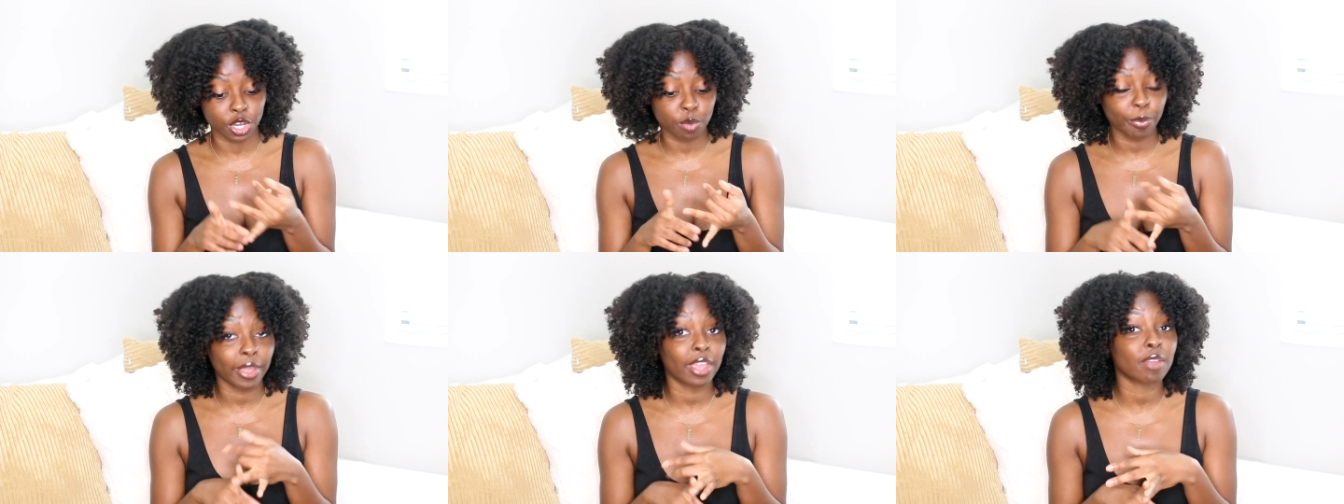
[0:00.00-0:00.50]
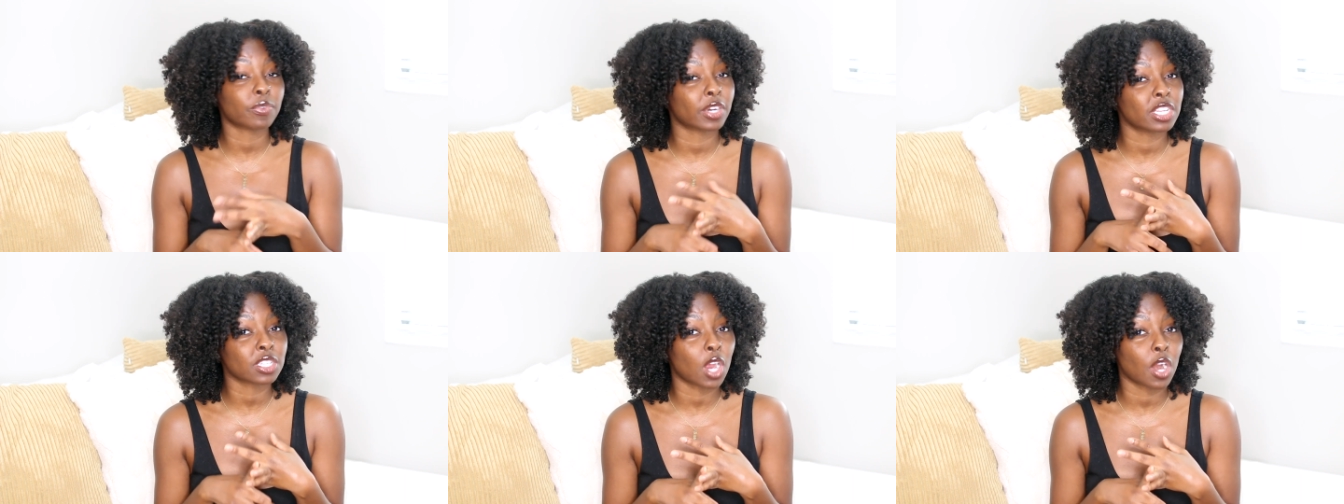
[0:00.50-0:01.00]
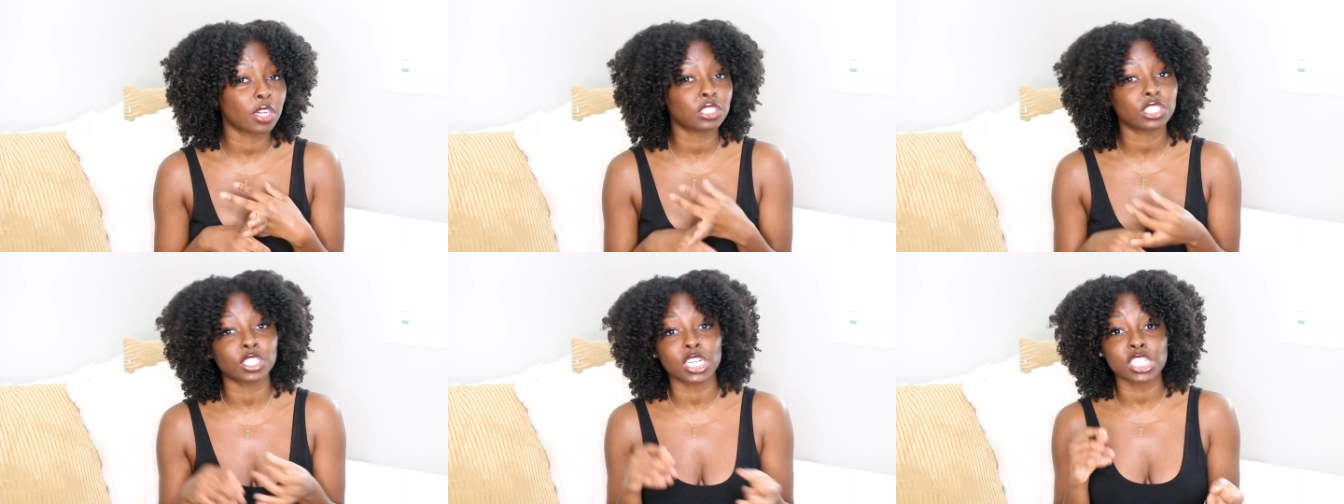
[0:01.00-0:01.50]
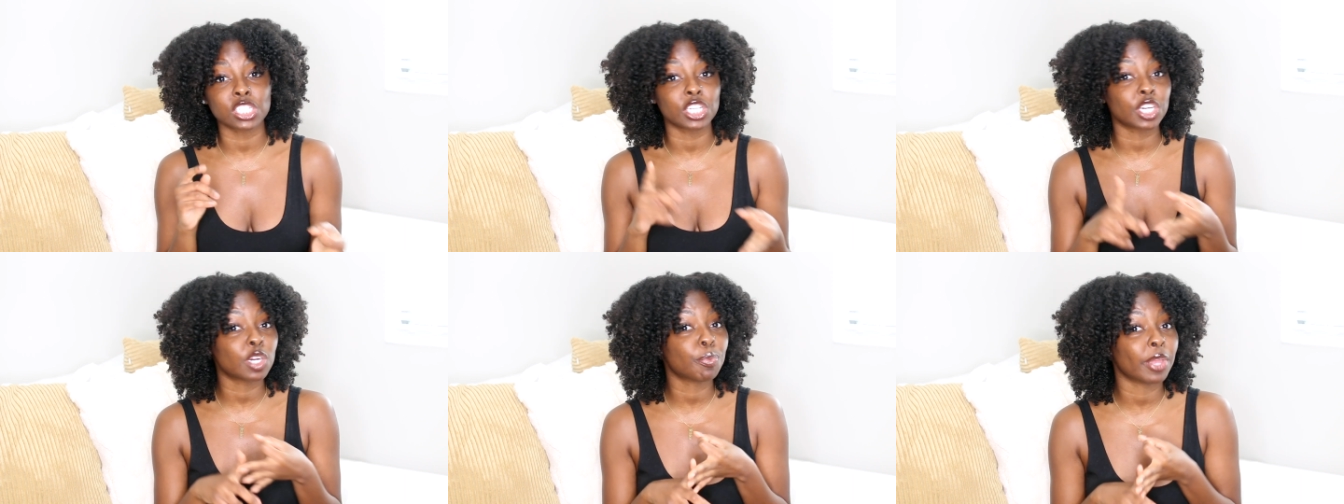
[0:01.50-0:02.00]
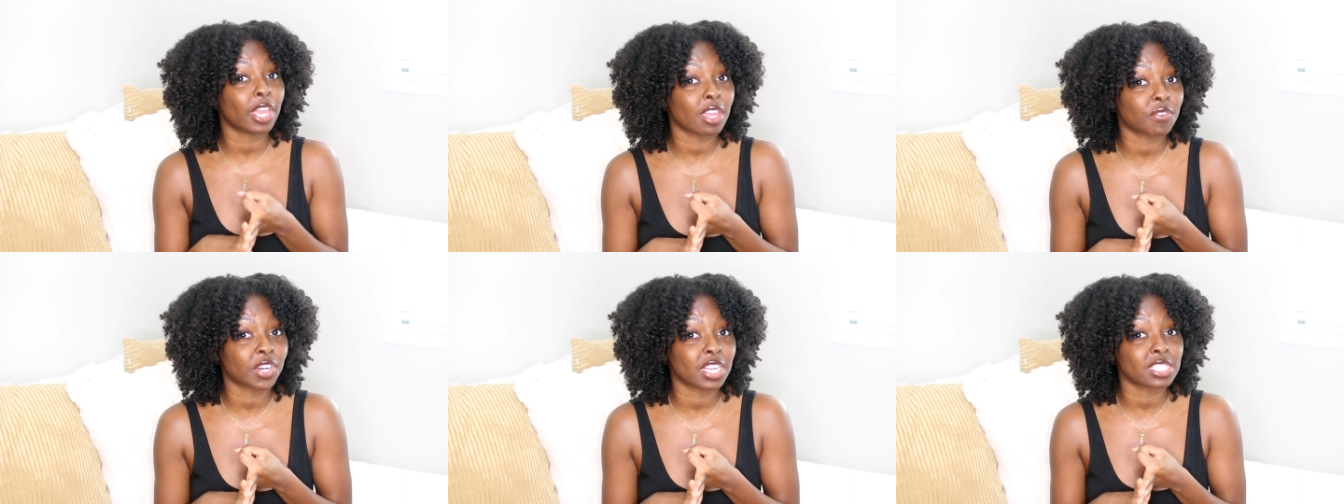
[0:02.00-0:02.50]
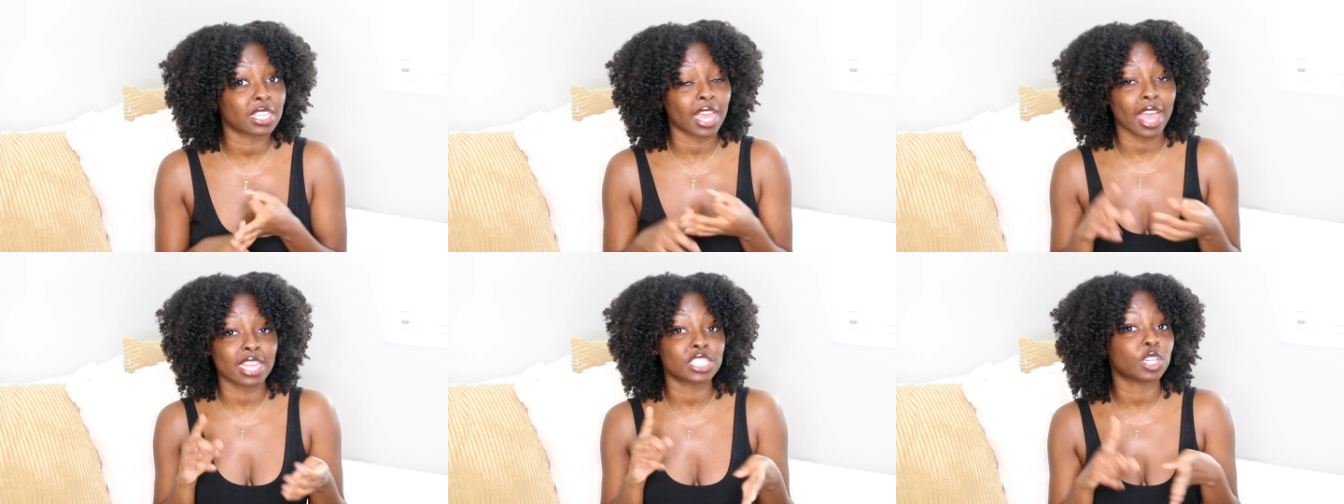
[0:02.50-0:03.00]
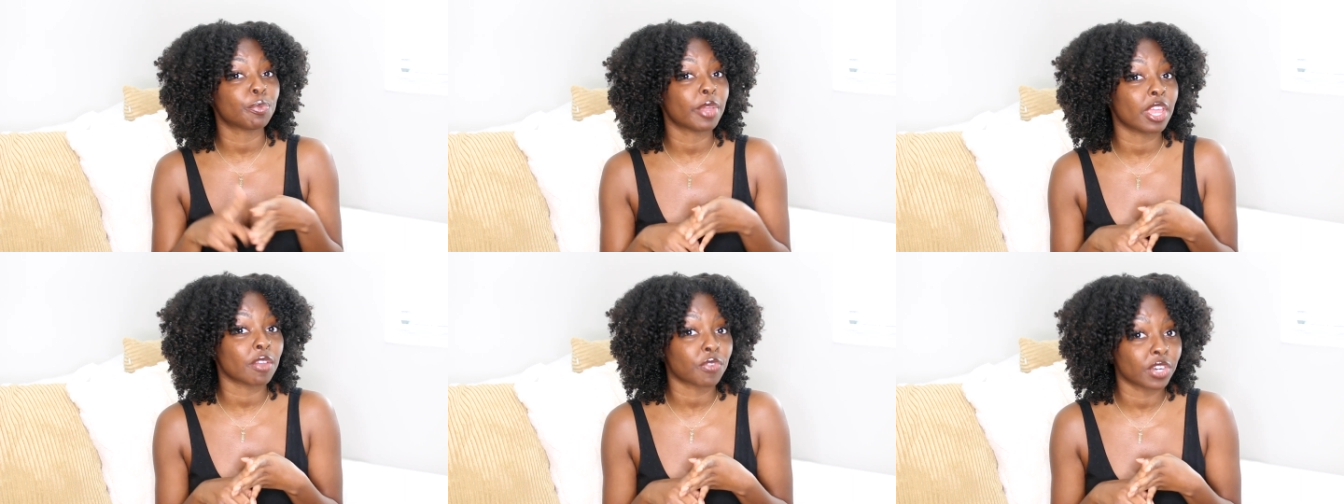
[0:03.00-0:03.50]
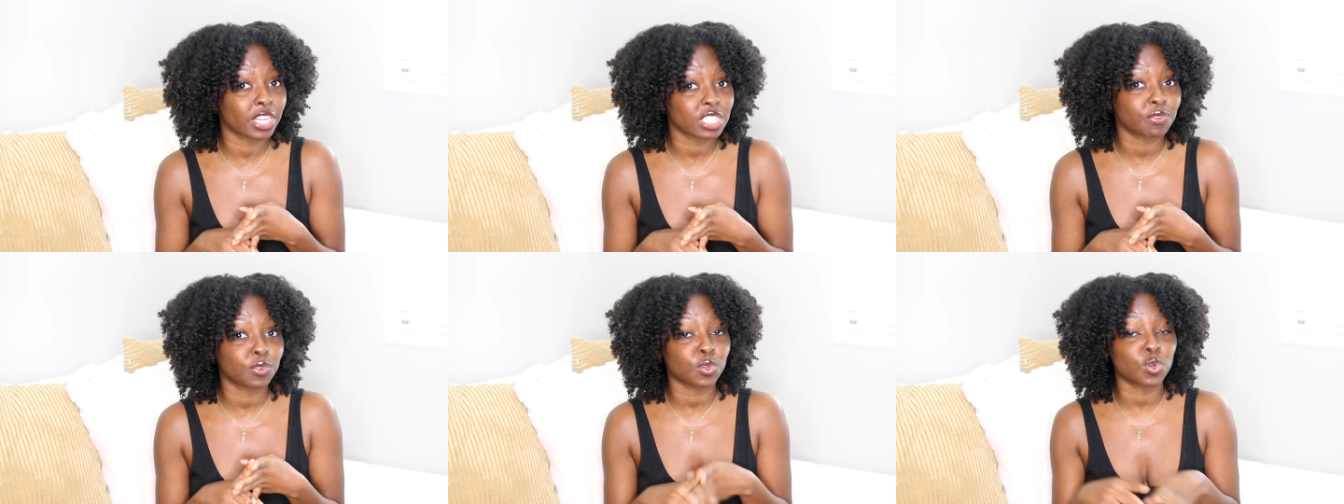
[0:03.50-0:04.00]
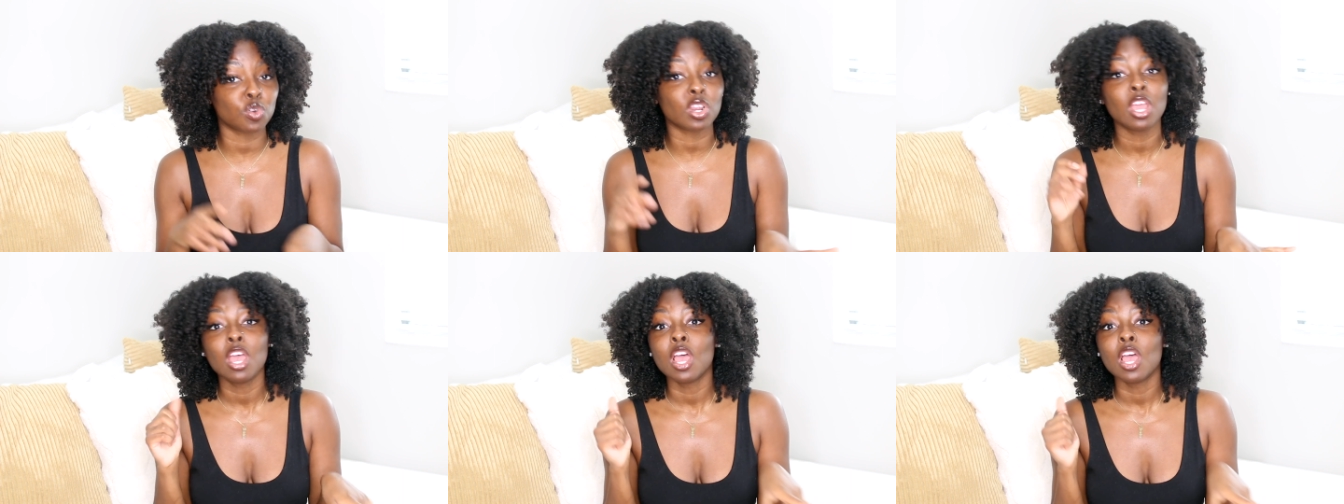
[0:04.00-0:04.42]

You're paying for his car insurance. You're paying for his gas. You're paying for his food.